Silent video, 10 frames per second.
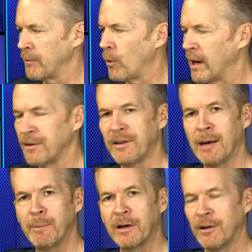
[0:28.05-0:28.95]
And why is
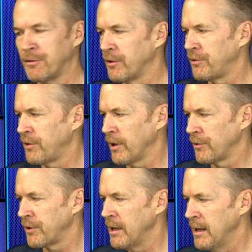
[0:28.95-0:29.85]
that? Because this
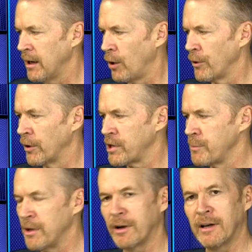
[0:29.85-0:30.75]
cyst, although it
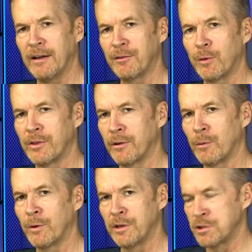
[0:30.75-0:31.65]
communicates with
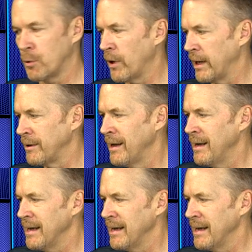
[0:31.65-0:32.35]
the joint,